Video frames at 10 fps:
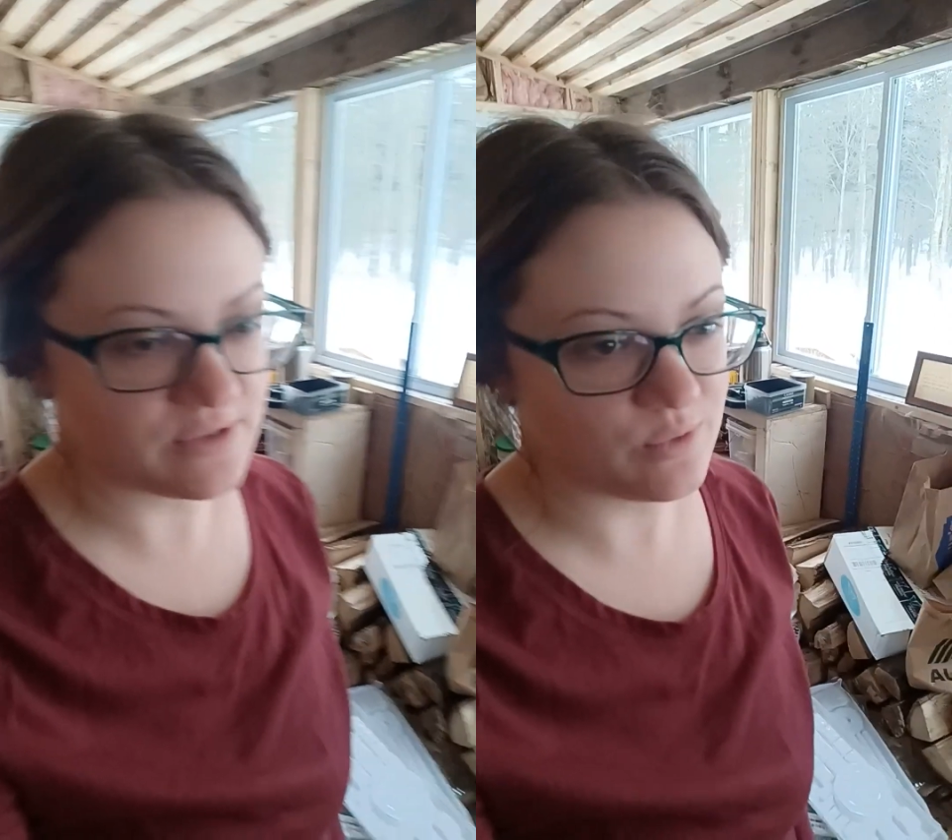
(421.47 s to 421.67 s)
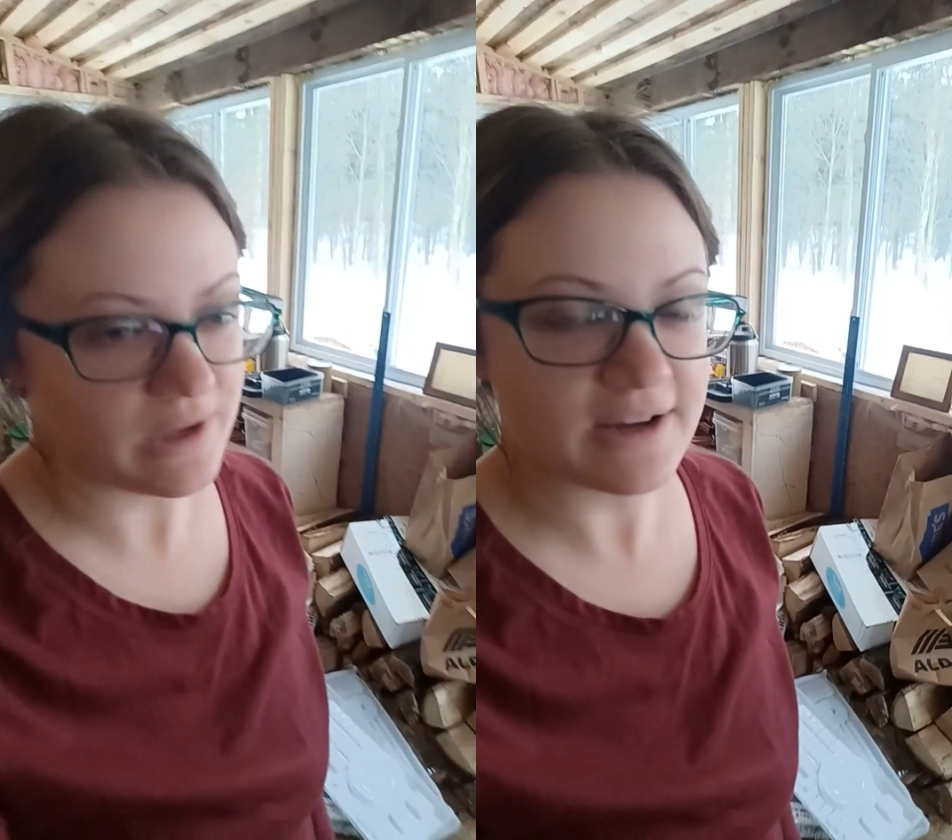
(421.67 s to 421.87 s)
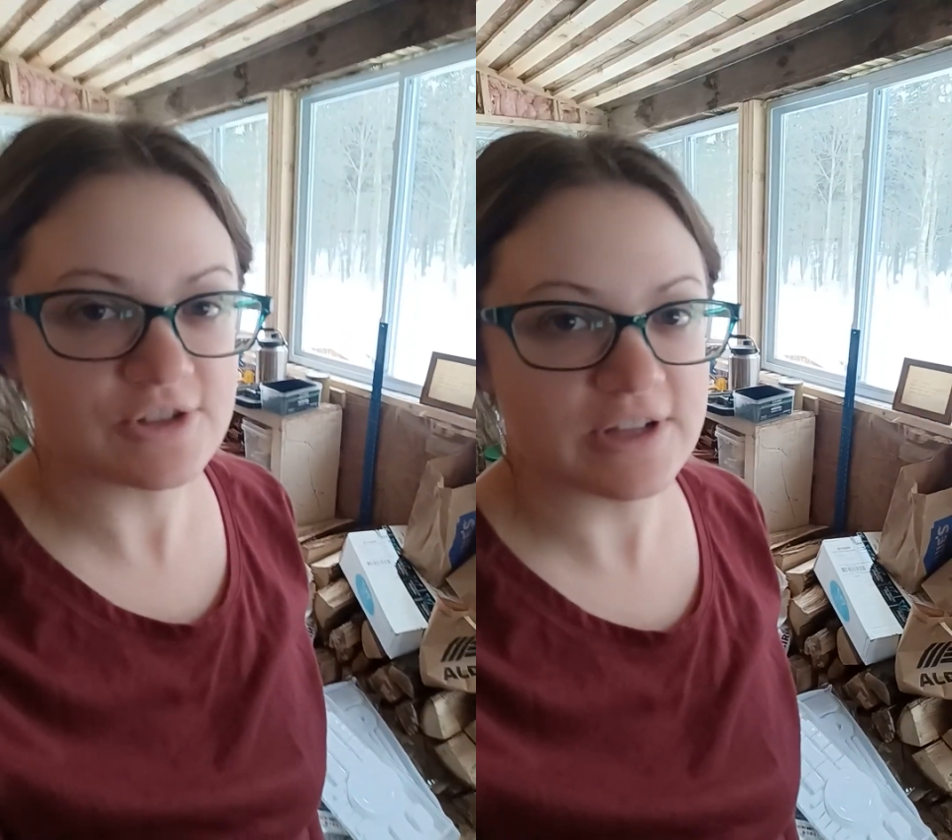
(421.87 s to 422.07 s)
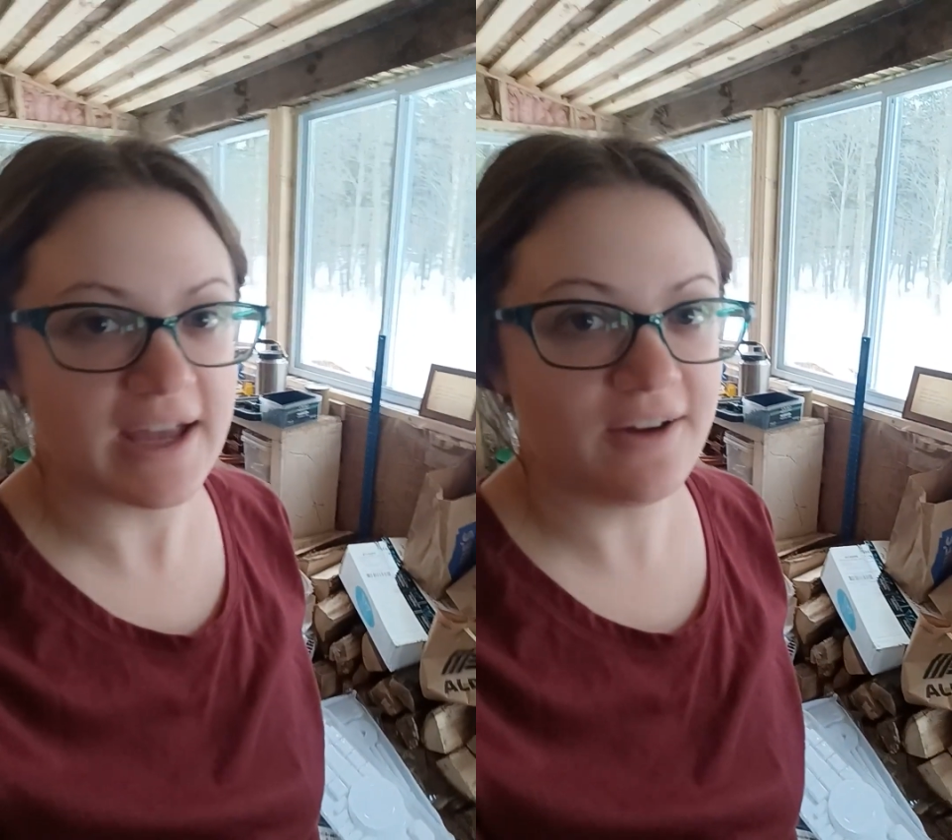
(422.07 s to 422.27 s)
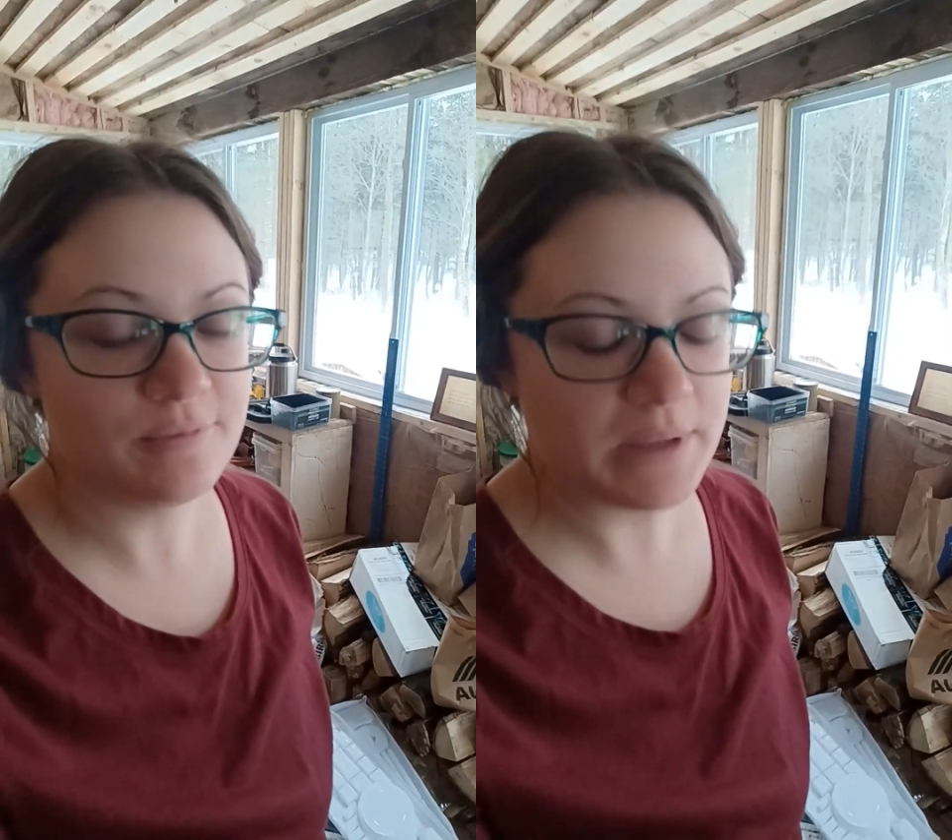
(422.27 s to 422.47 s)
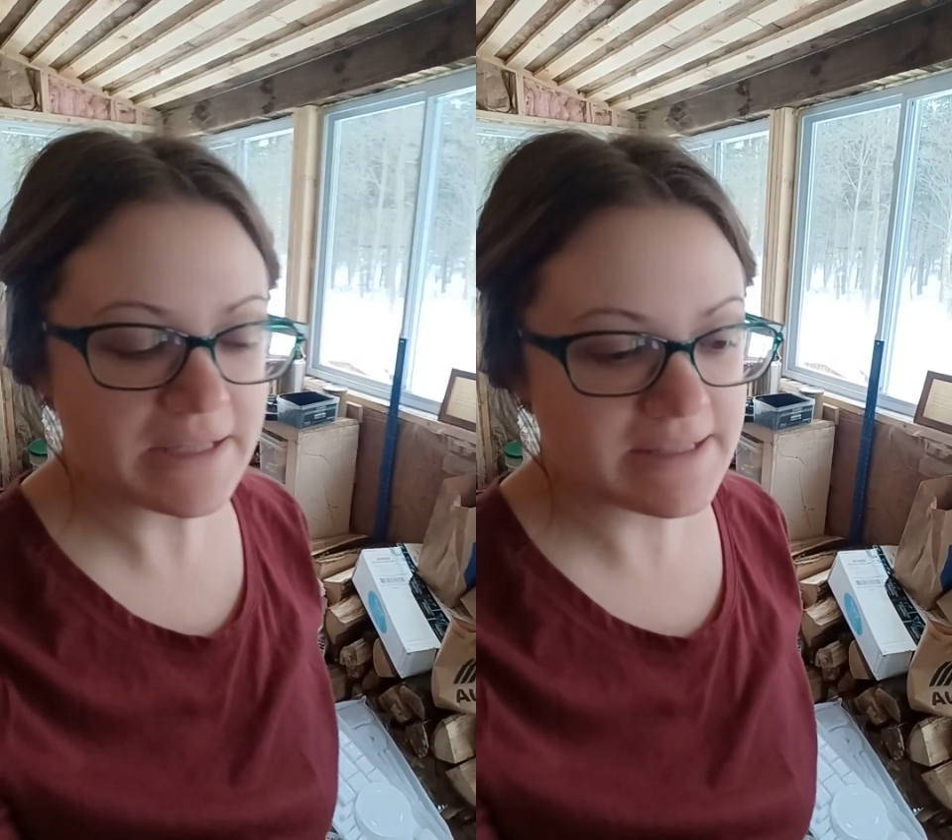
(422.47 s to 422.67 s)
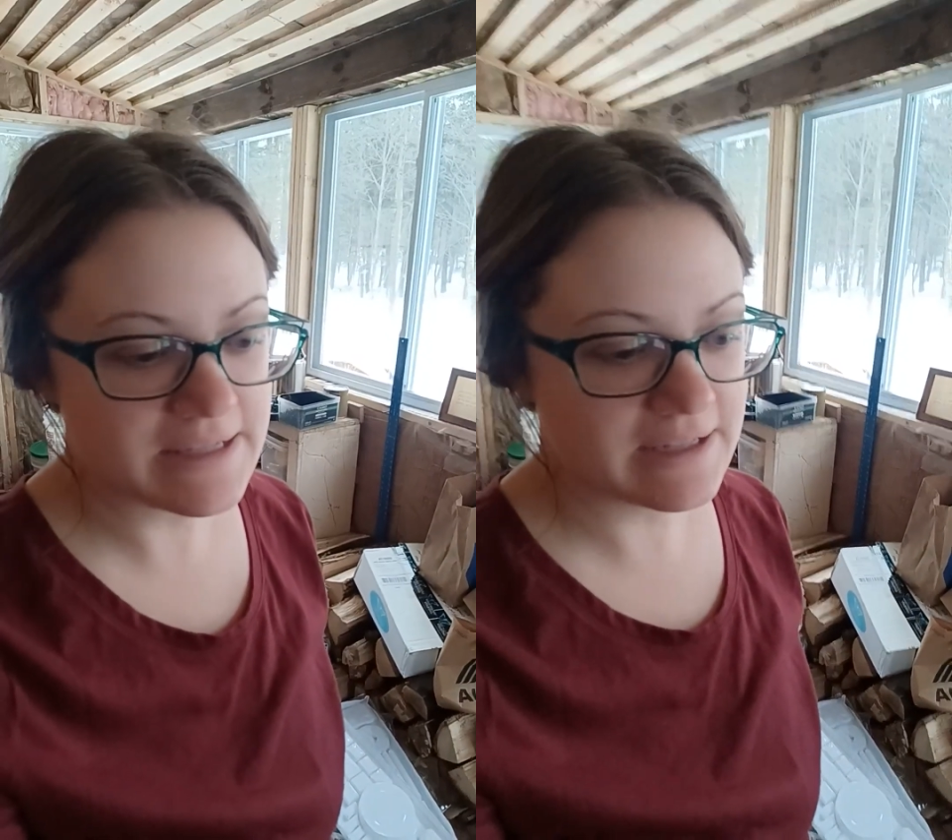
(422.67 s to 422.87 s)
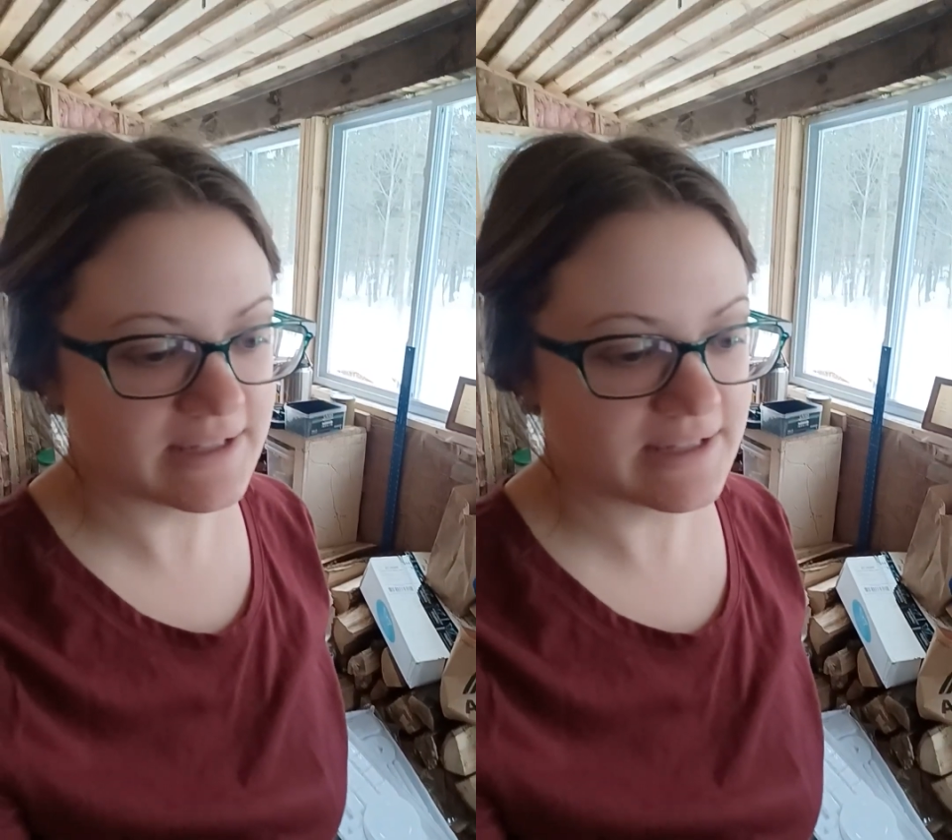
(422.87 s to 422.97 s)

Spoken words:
if we actually have pizza,